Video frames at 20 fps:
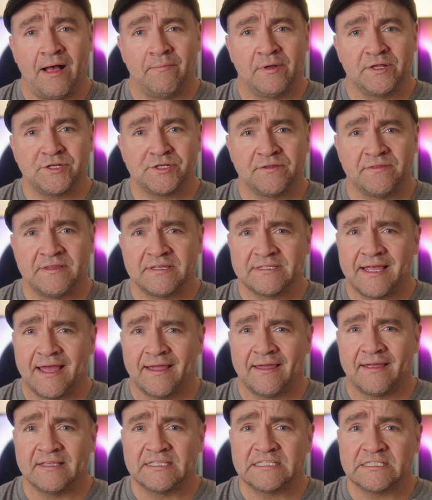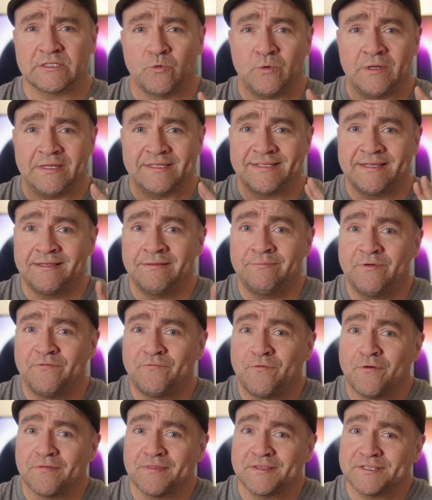much of this I can squeeze in
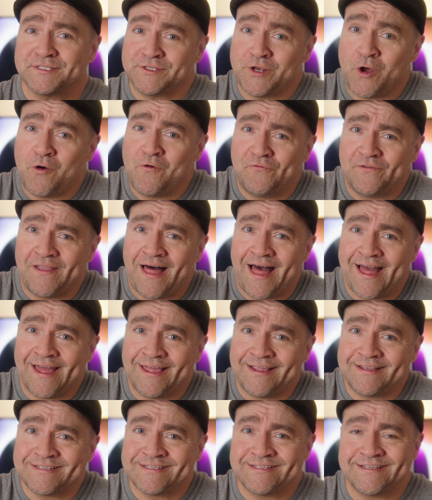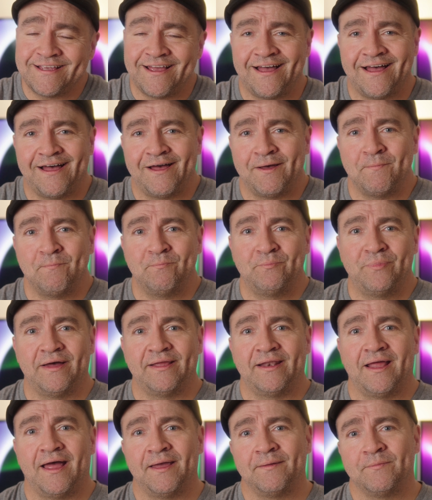before the snow flies,
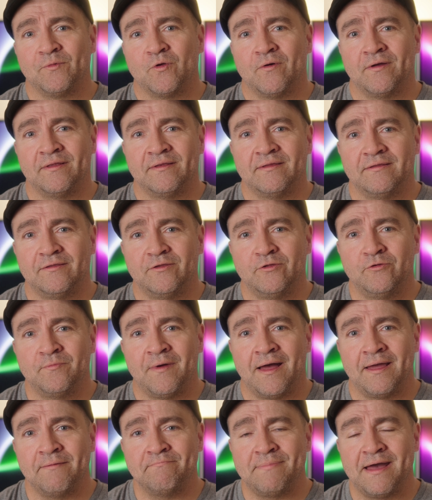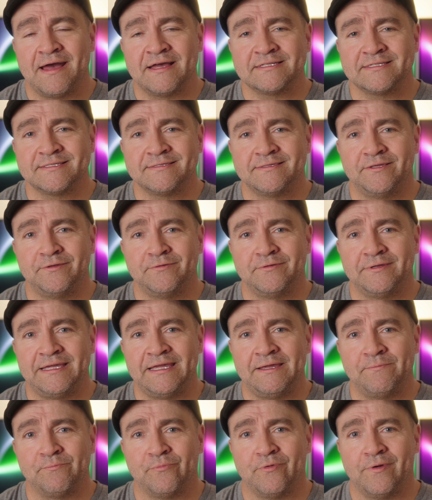but I'm going to do my best to
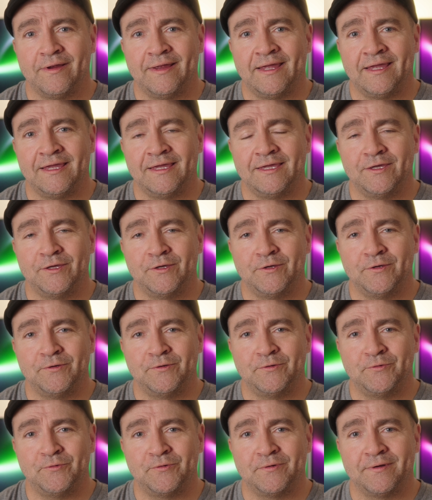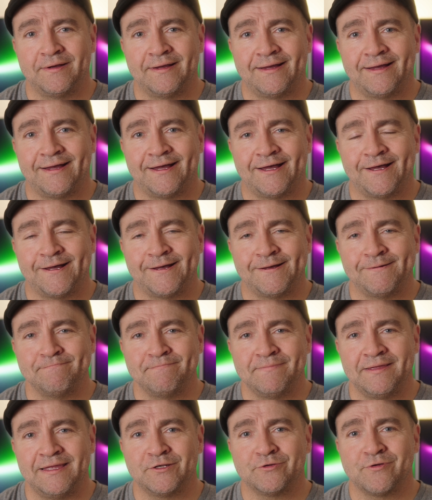keep bringing you
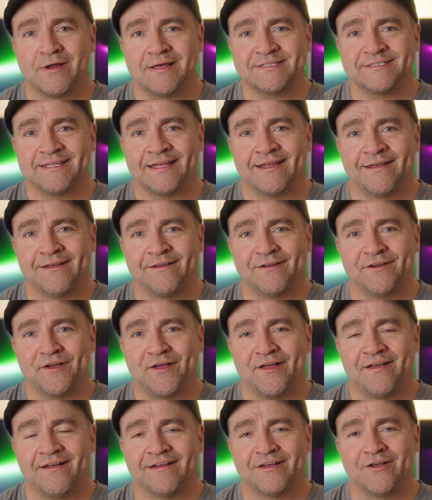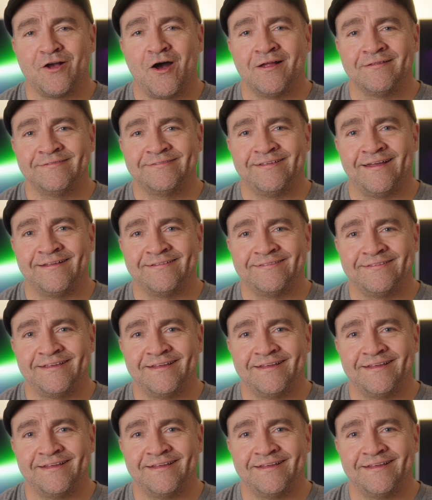interesting content